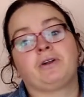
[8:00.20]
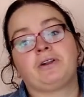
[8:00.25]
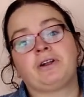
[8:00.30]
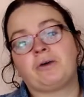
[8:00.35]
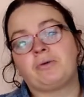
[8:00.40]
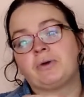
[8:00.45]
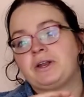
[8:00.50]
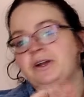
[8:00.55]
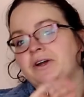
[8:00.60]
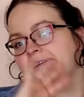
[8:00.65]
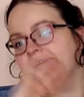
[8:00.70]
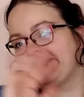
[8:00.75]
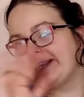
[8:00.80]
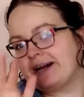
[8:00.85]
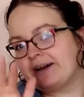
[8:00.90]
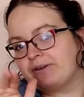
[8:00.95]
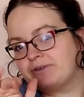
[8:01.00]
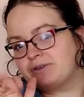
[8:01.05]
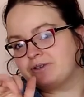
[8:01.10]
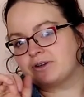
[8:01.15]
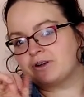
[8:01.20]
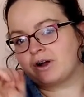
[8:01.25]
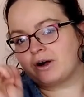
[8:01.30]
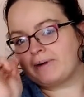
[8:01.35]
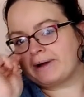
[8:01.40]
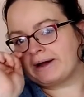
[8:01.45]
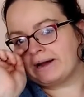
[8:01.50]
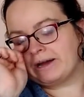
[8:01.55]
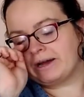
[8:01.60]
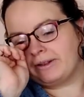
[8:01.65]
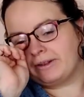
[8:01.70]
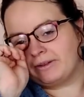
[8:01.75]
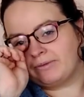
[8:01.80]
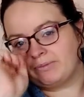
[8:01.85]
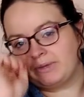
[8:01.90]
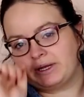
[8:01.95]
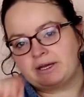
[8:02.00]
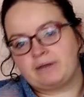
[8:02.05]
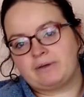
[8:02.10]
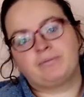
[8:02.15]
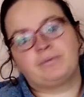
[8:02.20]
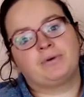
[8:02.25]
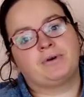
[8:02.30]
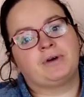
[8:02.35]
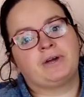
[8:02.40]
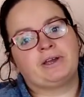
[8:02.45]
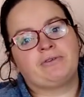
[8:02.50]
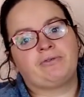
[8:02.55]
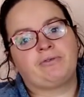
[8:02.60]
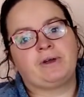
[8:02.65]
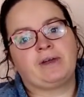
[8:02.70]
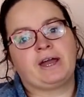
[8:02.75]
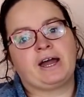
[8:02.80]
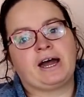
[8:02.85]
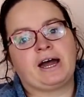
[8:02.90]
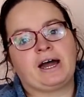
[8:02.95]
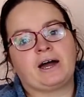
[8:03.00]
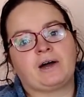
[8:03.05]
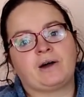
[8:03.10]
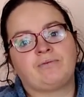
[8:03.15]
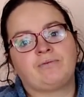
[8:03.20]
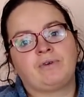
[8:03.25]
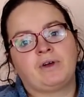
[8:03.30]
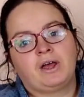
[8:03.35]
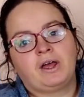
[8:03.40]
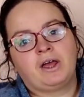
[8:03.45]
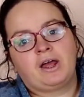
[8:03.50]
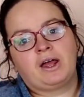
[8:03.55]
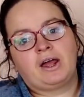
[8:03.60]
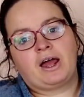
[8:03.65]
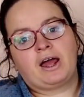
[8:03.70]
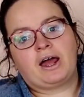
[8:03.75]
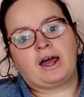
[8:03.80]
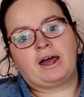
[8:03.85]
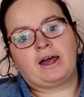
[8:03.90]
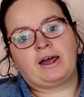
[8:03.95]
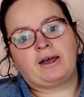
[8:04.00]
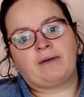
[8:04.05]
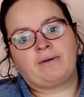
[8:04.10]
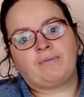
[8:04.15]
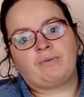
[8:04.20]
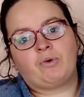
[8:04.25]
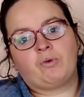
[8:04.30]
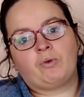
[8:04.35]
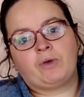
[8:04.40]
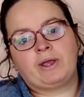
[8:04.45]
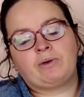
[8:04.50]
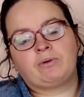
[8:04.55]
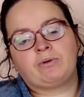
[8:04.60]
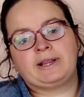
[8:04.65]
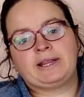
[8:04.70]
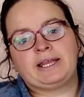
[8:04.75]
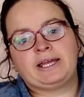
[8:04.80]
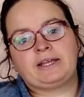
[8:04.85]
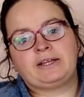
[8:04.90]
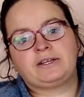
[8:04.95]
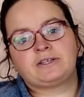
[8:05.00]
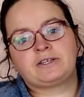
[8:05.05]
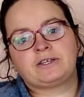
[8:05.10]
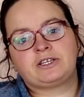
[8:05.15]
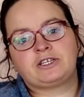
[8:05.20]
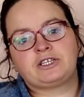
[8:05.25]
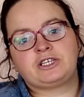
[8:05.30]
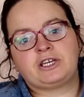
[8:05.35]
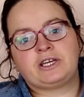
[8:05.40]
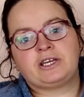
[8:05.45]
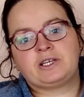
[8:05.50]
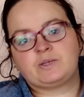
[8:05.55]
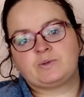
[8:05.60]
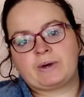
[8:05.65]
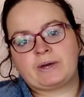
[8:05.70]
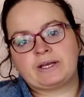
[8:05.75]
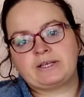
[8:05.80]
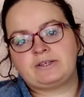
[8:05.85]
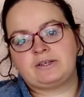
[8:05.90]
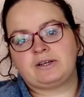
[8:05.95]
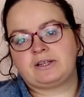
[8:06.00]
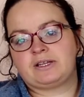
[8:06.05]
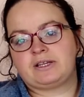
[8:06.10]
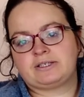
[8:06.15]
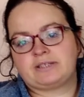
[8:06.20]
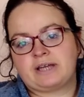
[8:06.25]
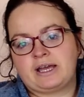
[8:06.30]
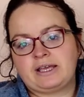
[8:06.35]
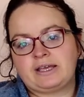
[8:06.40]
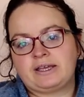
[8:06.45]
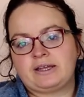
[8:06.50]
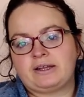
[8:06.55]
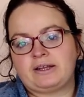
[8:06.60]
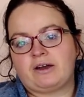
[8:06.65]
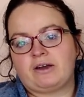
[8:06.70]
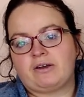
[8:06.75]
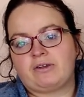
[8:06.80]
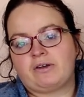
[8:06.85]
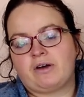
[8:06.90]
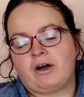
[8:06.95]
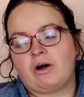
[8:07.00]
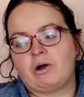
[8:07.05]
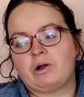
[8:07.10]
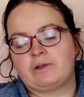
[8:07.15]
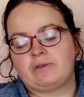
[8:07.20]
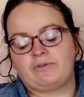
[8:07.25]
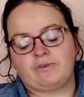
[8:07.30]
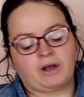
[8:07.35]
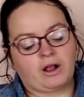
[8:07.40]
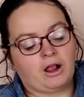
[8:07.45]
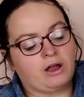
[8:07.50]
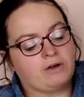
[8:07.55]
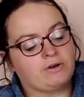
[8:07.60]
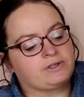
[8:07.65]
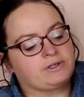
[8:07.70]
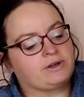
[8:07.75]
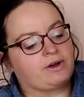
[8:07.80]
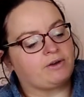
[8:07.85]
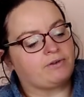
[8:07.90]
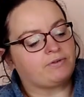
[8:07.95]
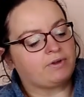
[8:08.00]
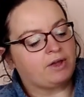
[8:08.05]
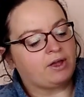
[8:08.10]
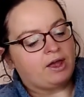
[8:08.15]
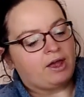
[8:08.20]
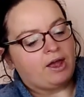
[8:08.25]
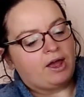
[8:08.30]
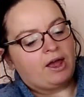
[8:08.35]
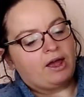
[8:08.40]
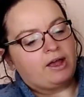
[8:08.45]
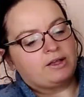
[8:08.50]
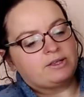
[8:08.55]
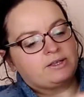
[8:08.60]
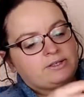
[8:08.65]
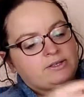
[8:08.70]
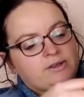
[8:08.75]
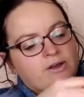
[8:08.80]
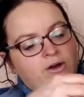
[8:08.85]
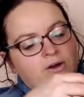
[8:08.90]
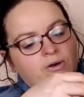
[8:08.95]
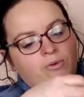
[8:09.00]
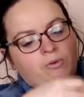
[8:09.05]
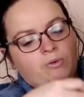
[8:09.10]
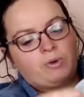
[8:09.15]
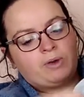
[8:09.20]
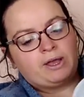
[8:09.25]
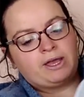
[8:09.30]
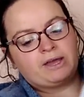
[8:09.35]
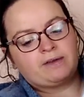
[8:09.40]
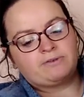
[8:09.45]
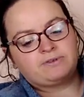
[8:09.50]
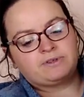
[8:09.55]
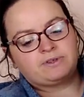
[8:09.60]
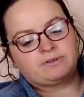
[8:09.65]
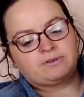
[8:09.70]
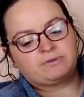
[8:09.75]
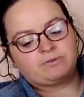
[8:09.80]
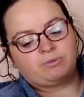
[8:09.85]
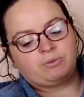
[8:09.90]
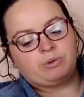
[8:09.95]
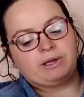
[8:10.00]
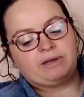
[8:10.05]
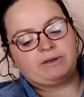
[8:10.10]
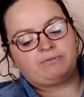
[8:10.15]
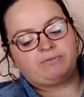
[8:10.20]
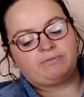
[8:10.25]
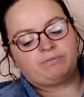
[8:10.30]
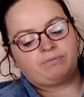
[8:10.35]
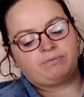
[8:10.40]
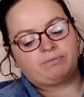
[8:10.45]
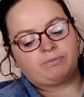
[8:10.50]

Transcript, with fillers: well no we're not allowed to go out at the minute but if we have um, we will literally she's basically taking the whole of her clothes off so we have we've